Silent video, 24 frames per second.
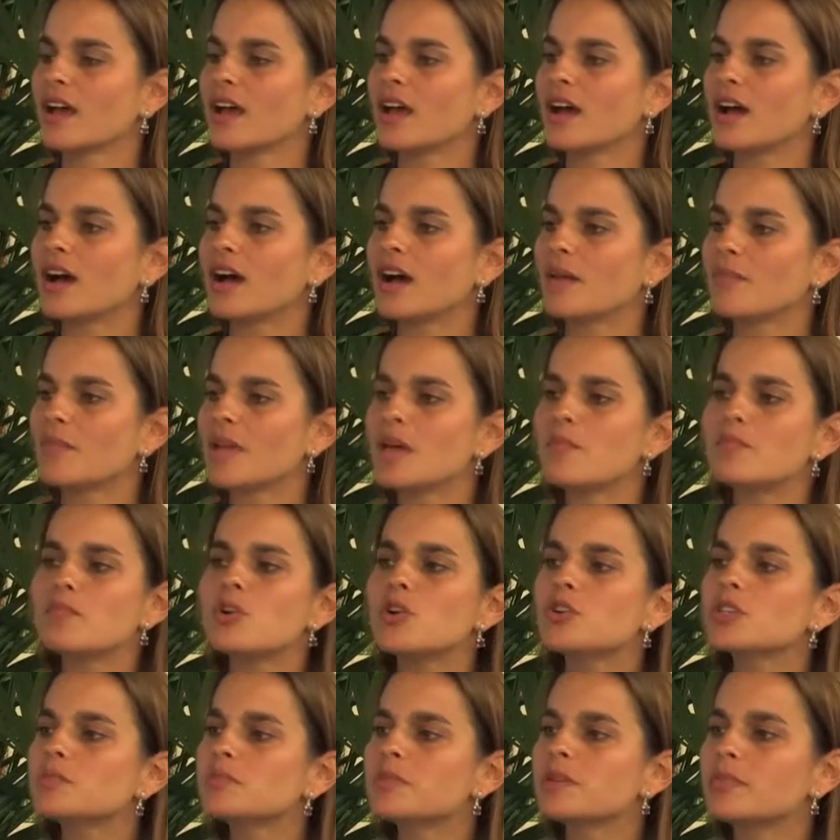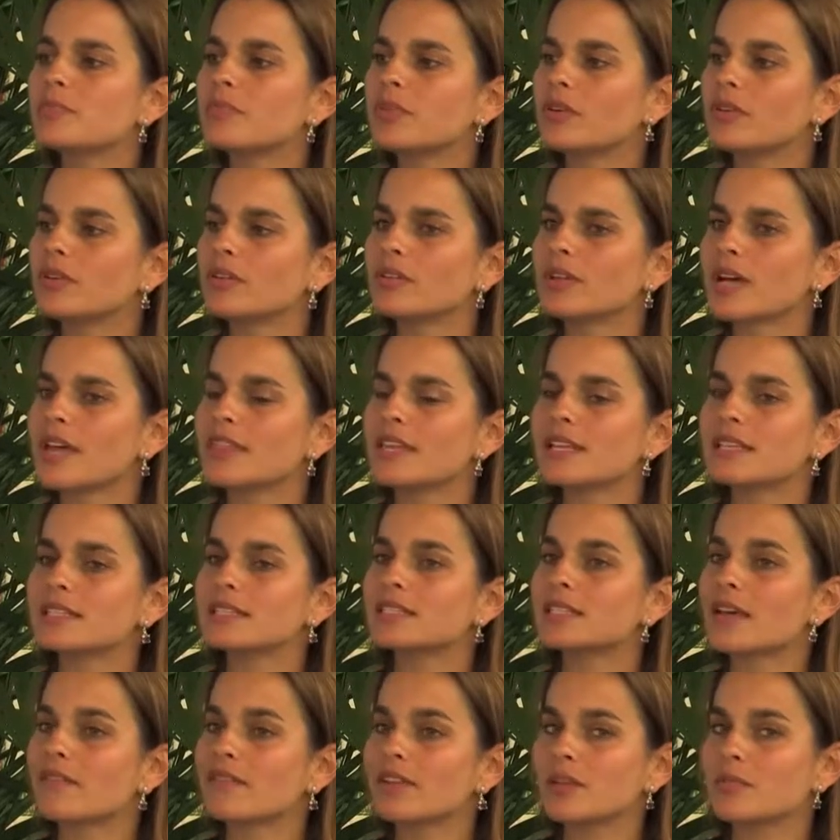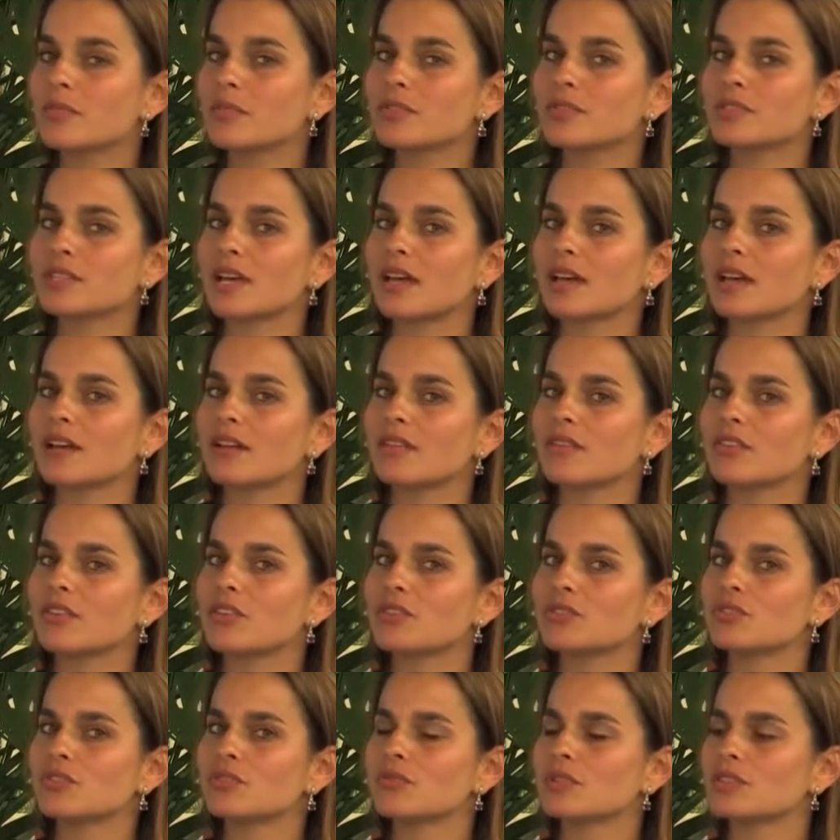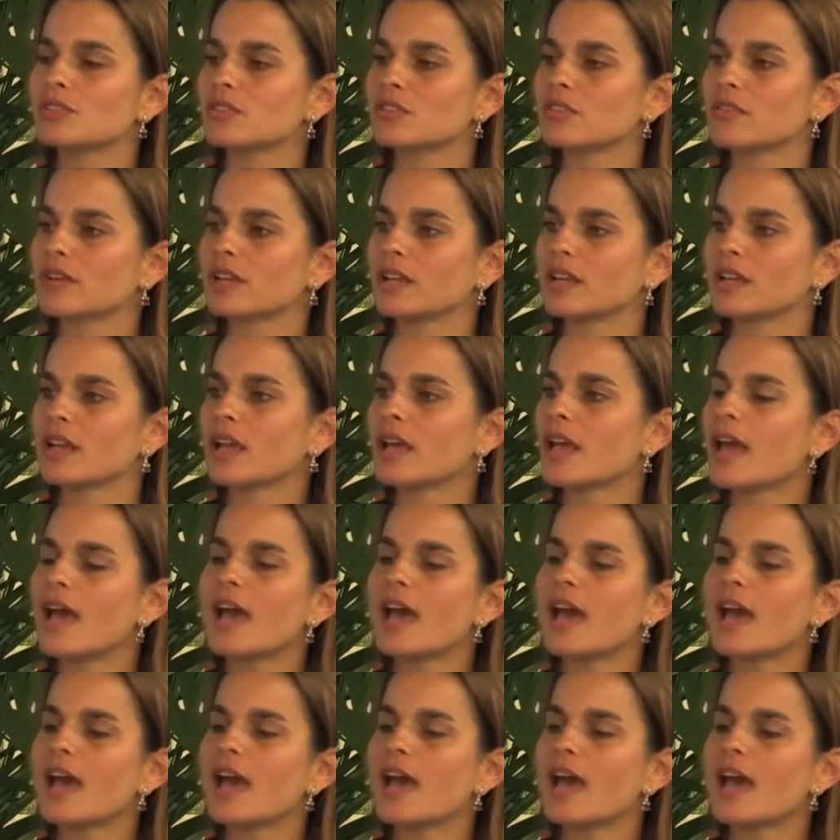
Um, and most people, I think 70% of those who we surveyed,